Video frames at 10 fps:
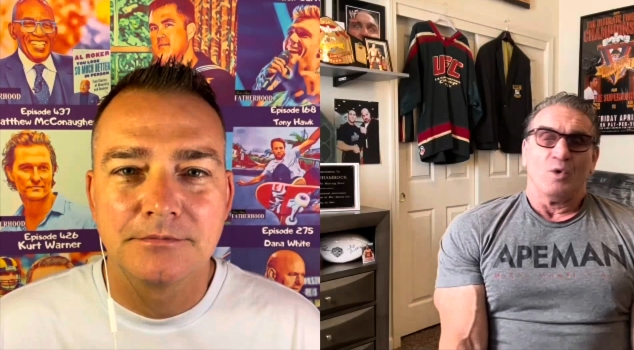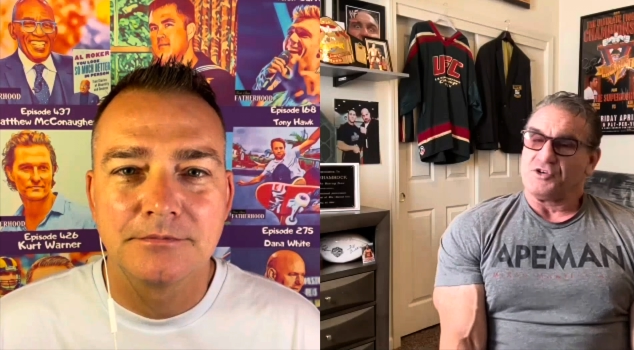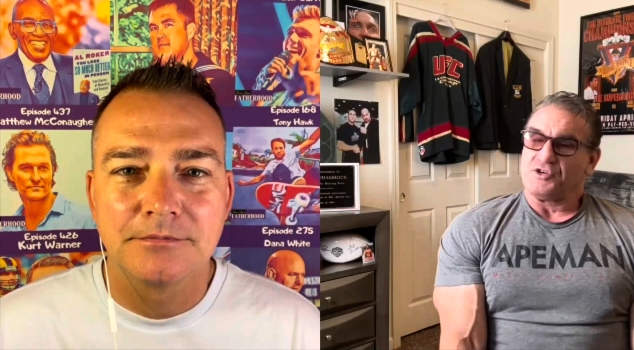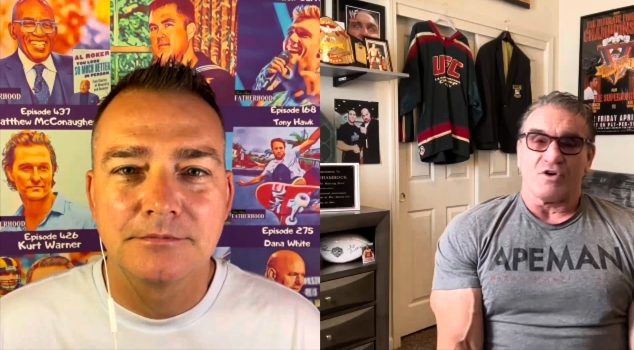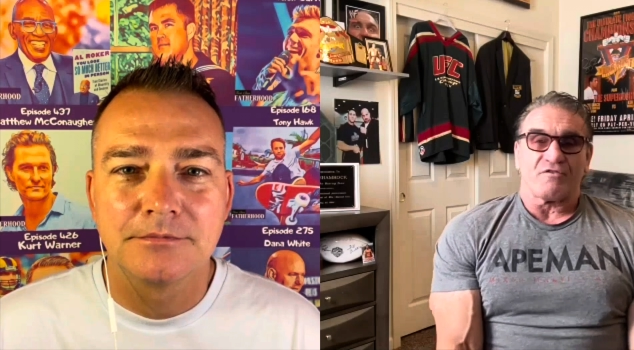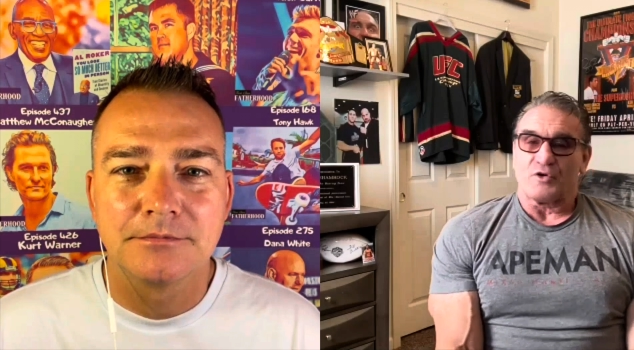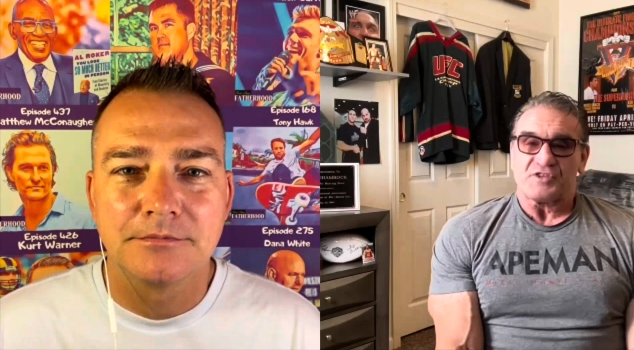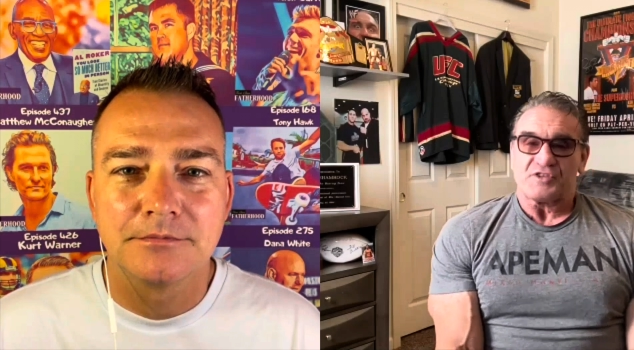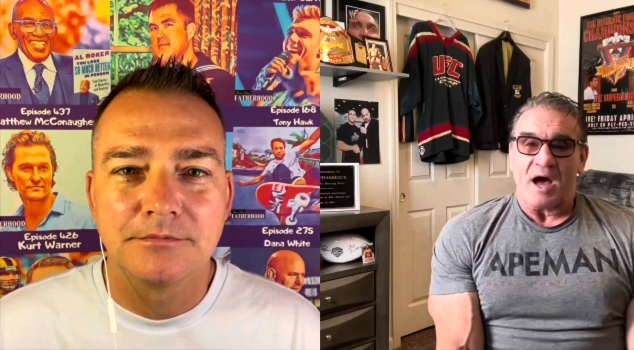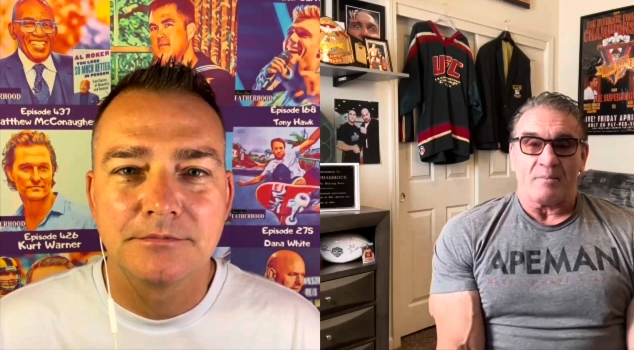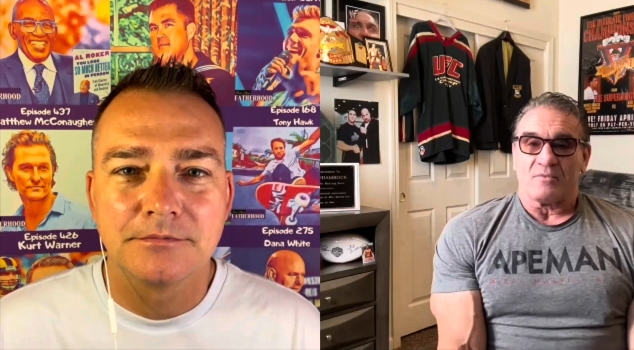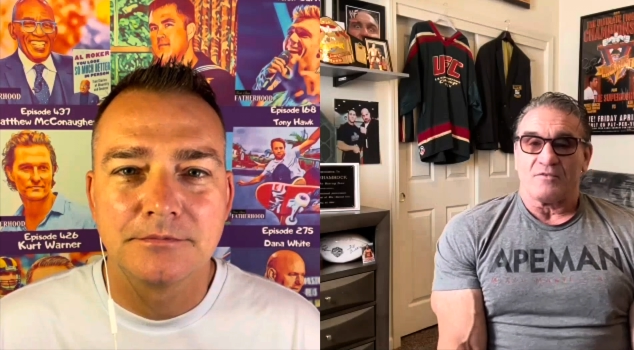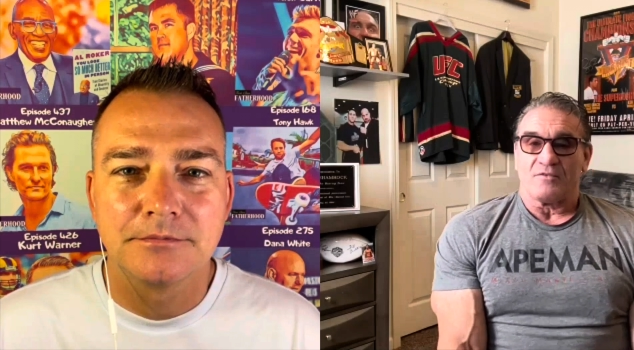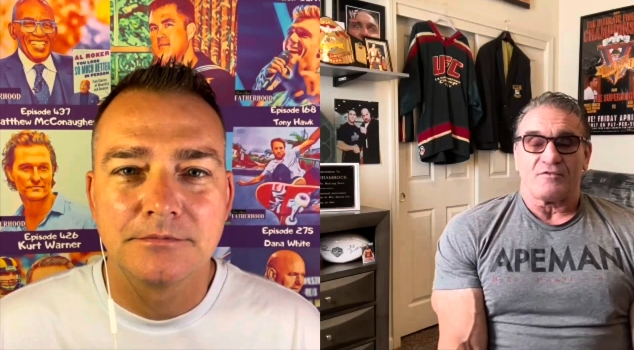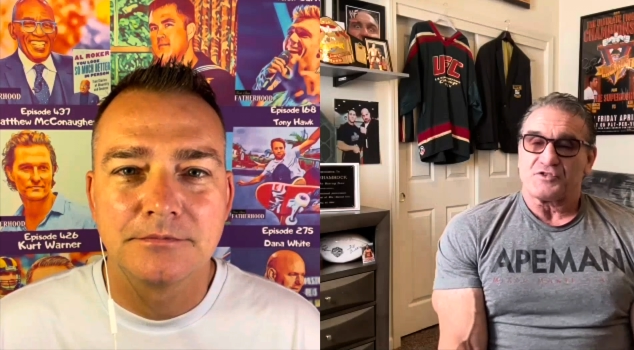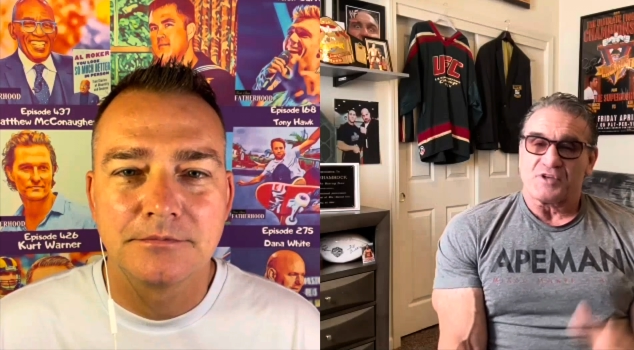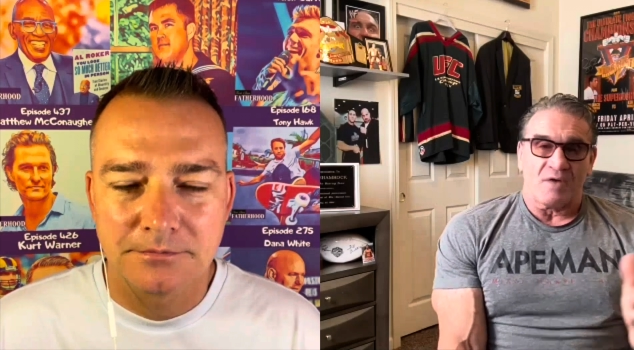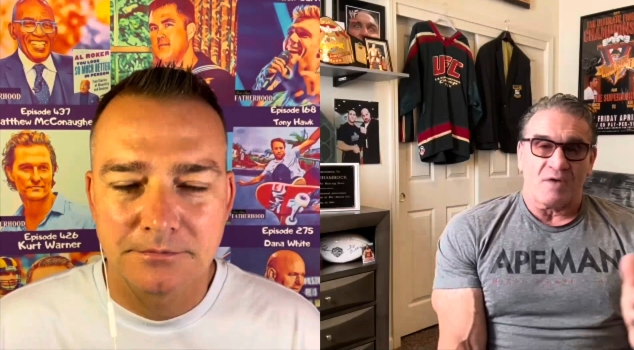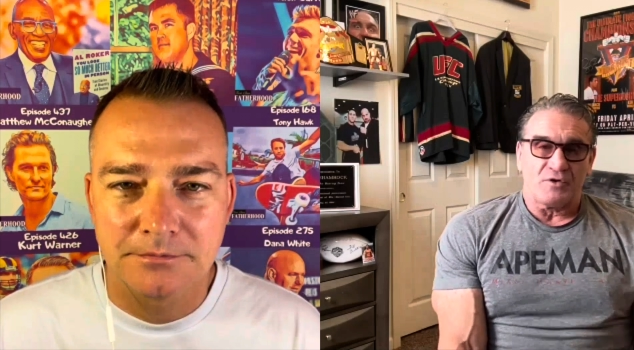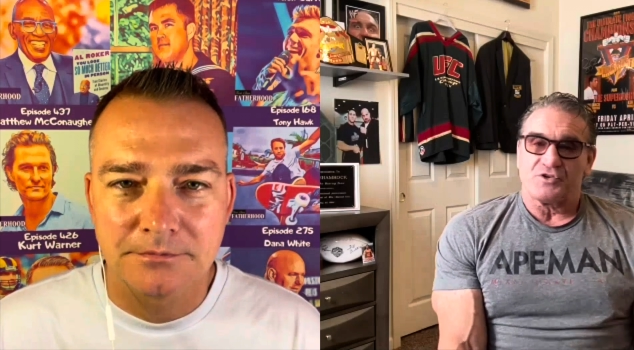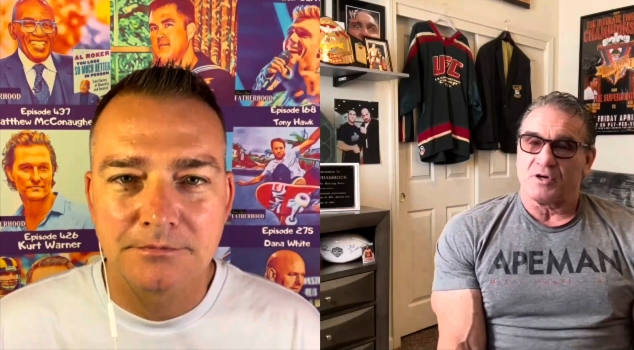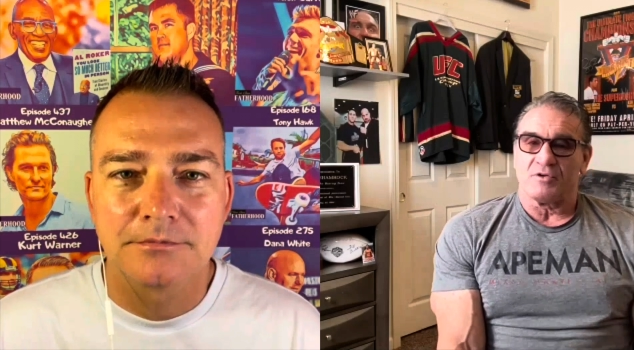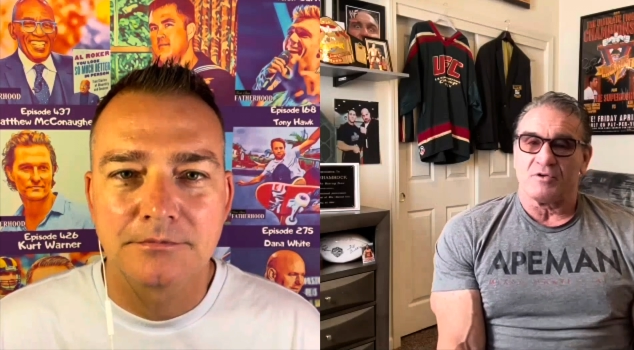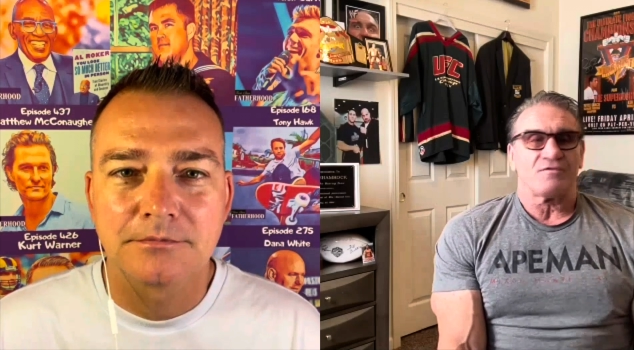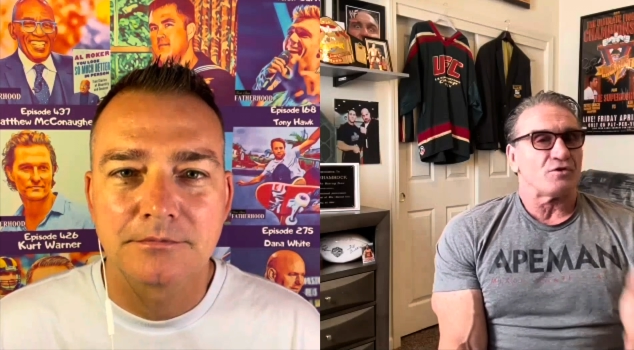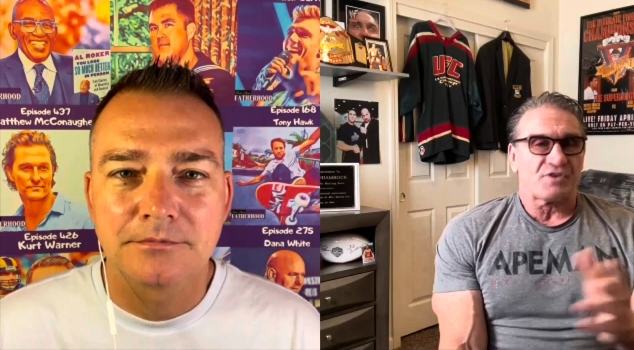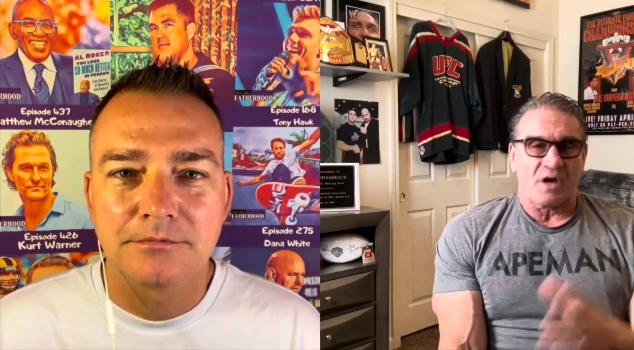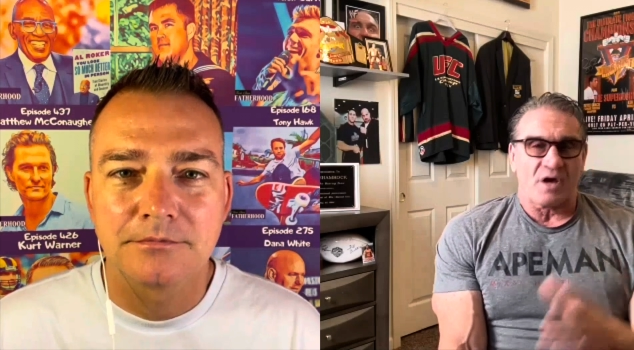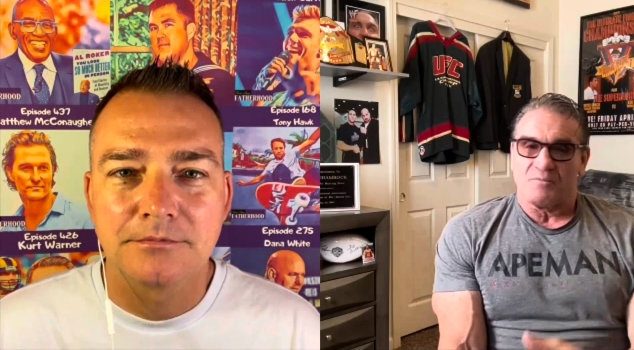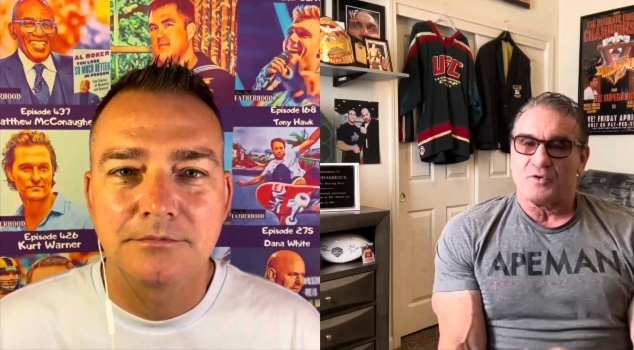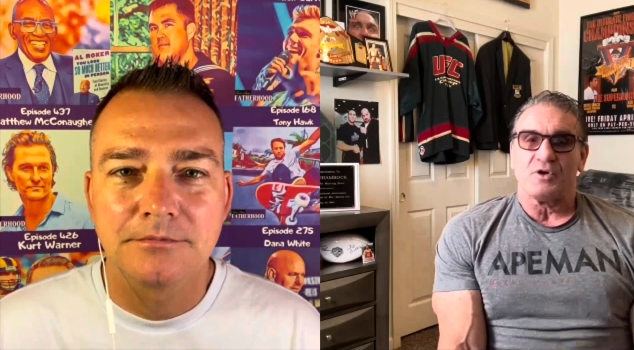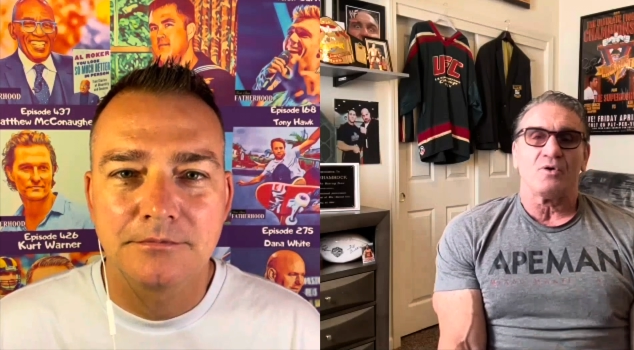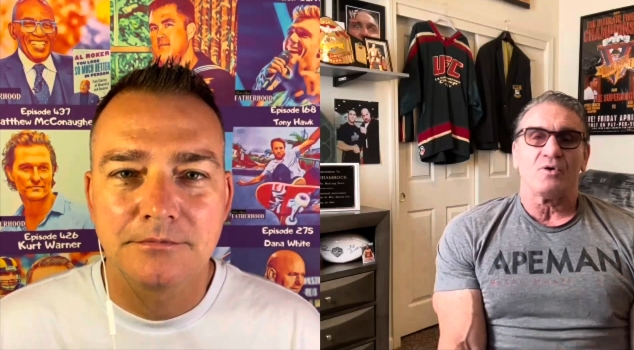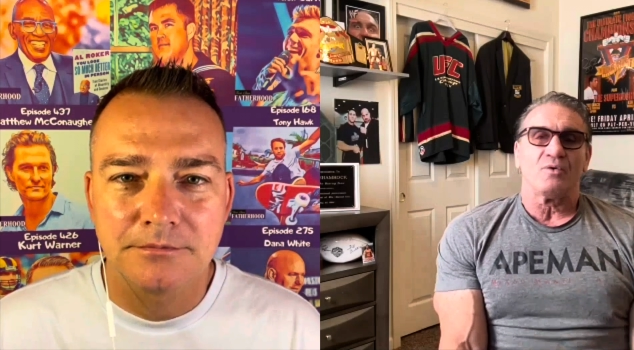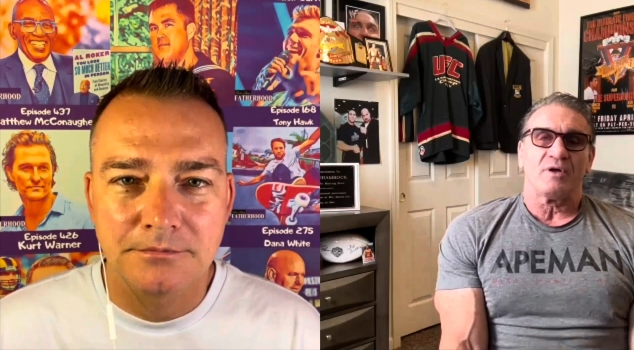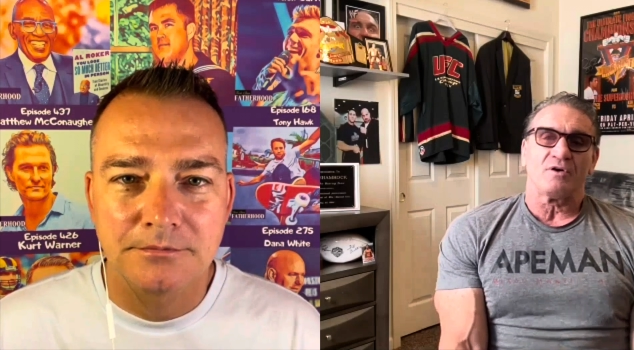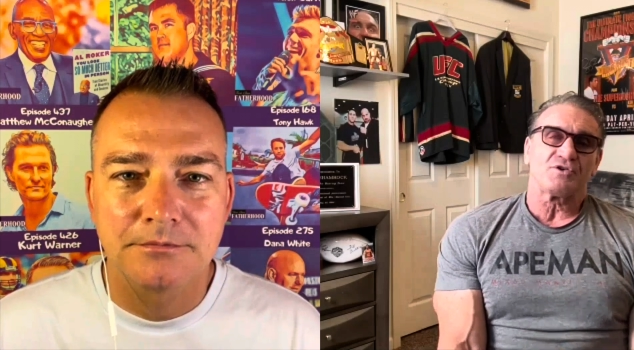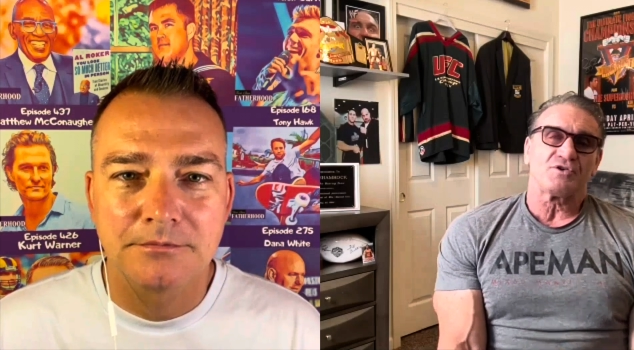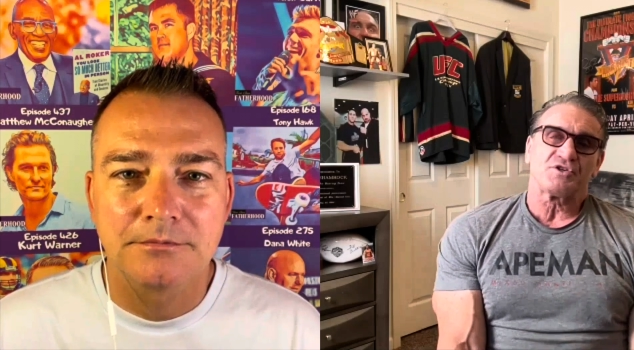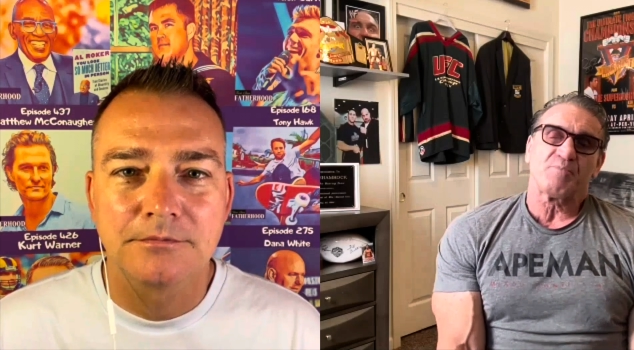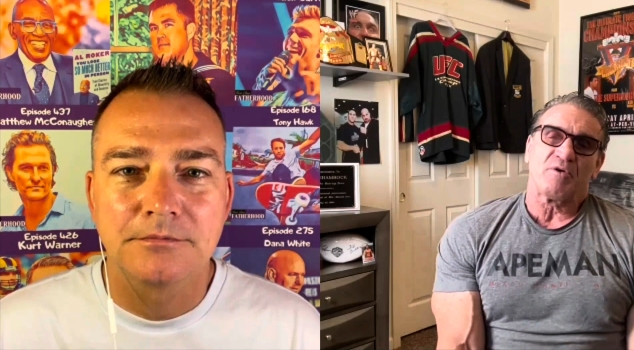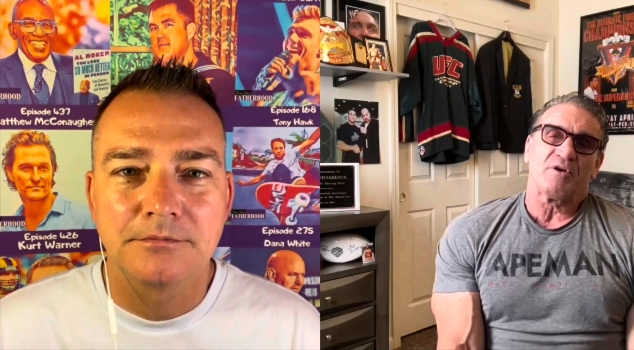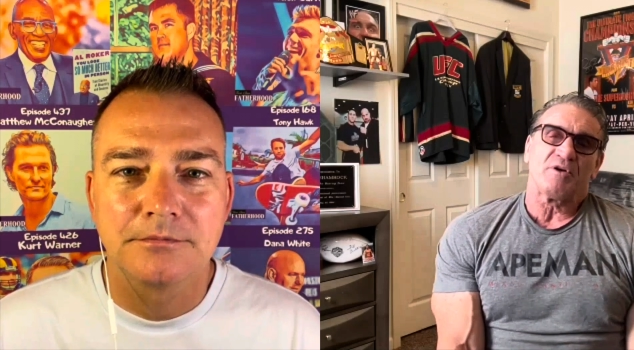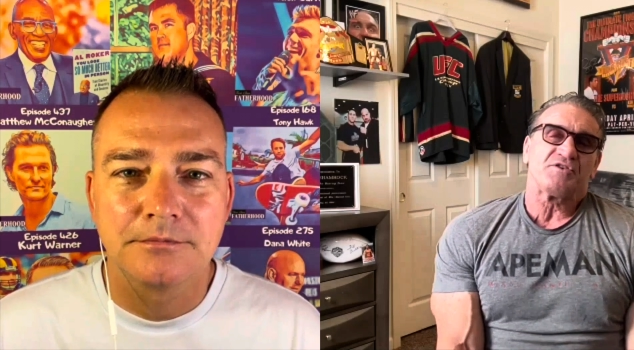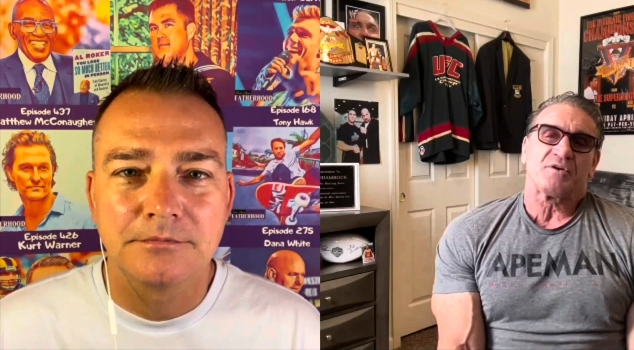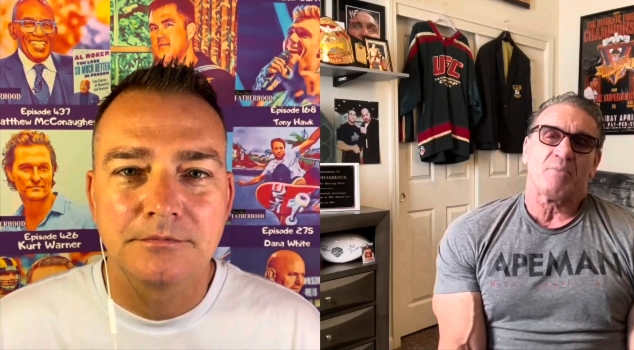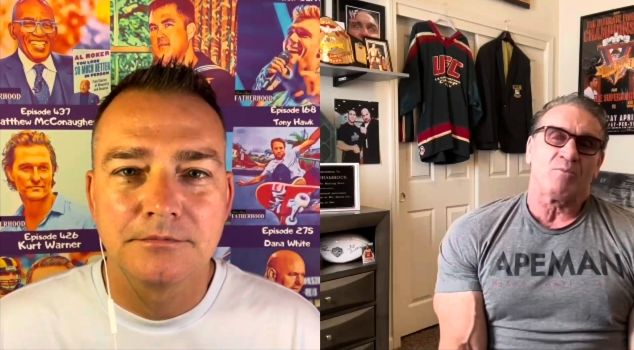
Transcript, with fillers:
Speaker 1: which are your first time. First time for your children, first time for you. And those are experiences and